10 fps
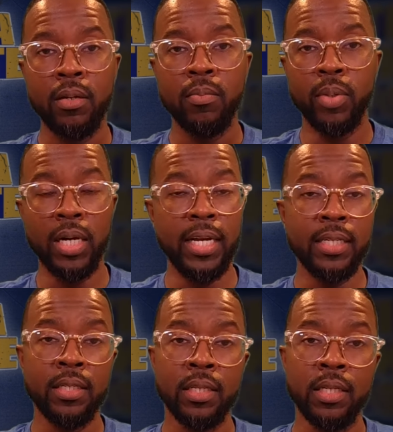but
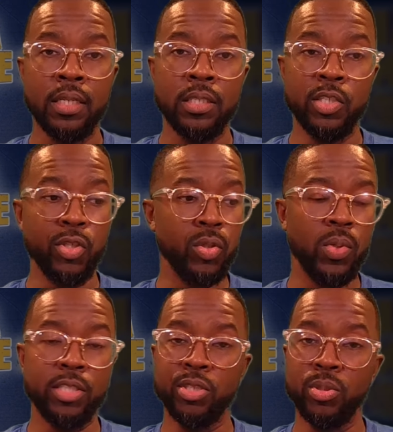the dude
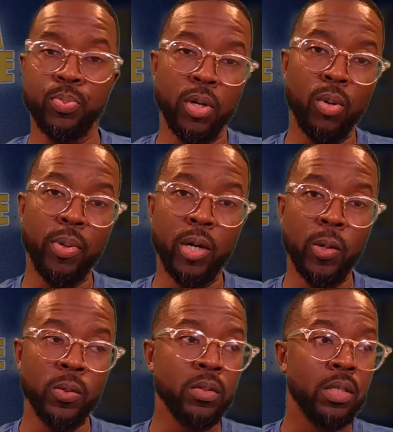went to the Pro
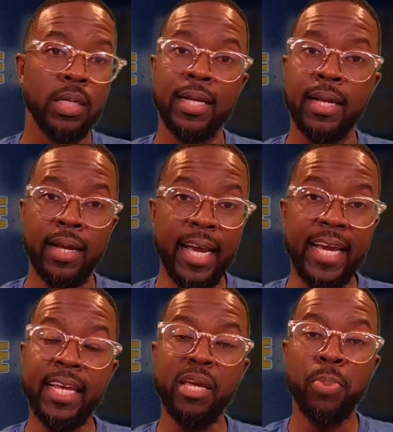Bowl
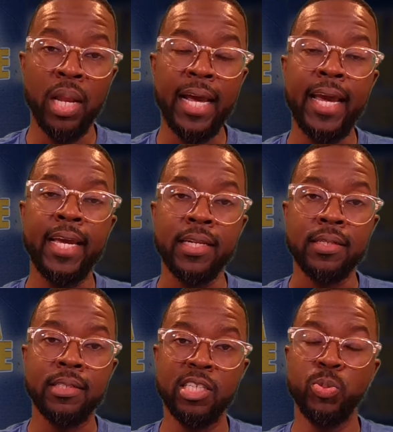and he played
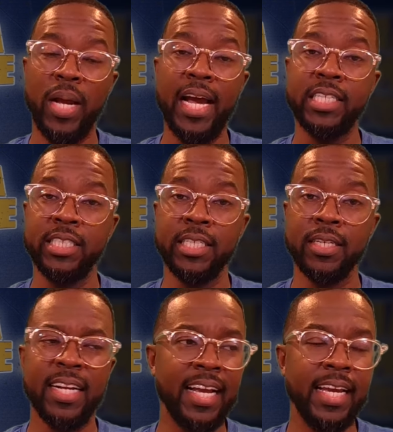this past
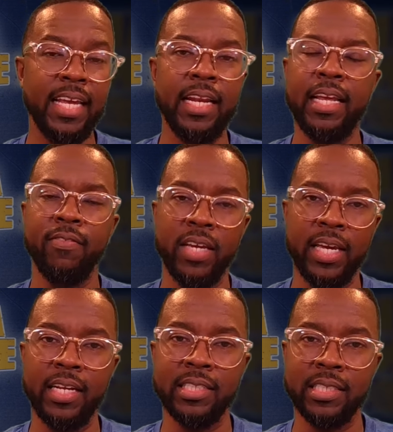year, and he didn't even
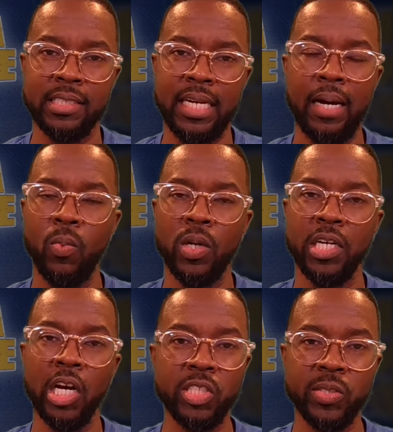get into the top
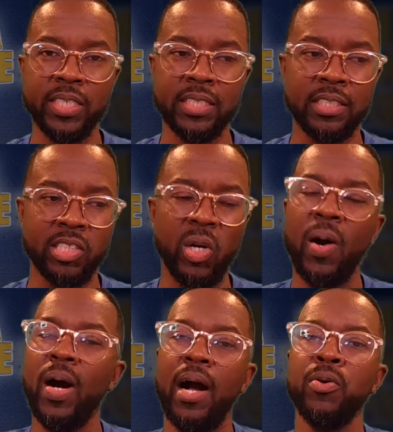100.
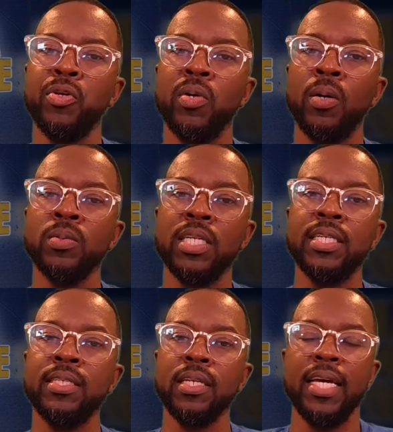So how are you going to
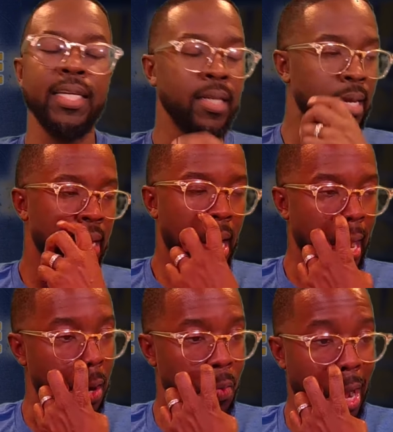let
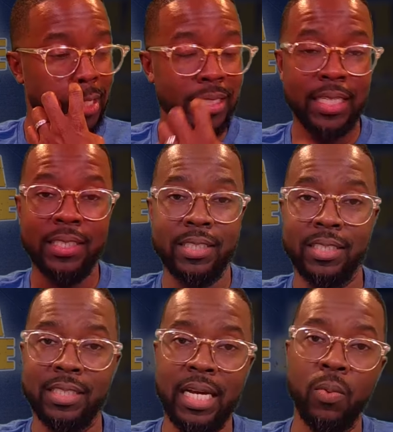Aaron Rodgers get into
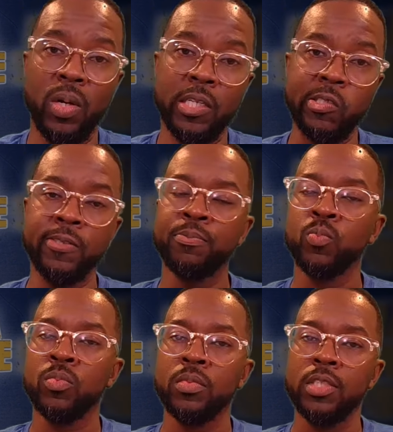the top 100?
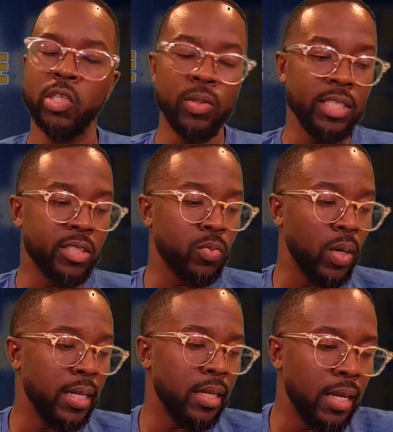So this is
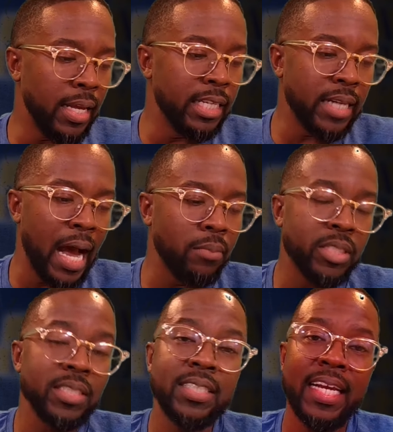what I'm
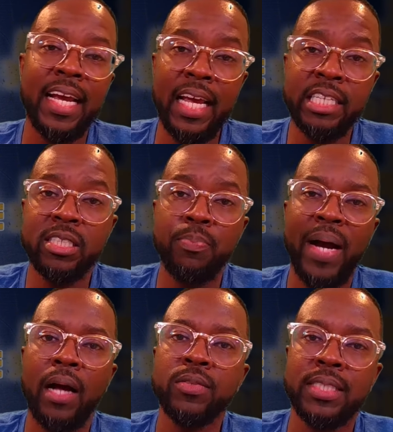just saying. It's
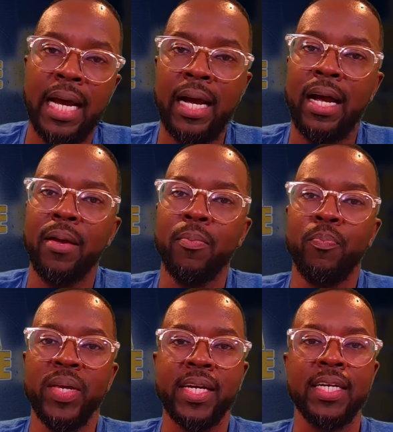about time
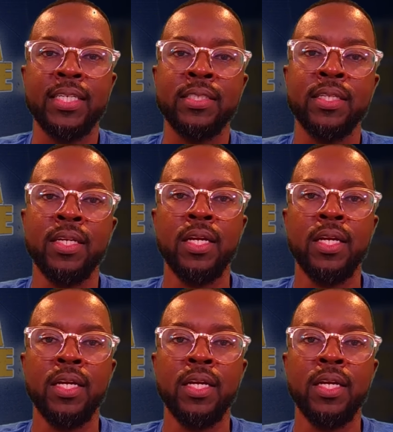because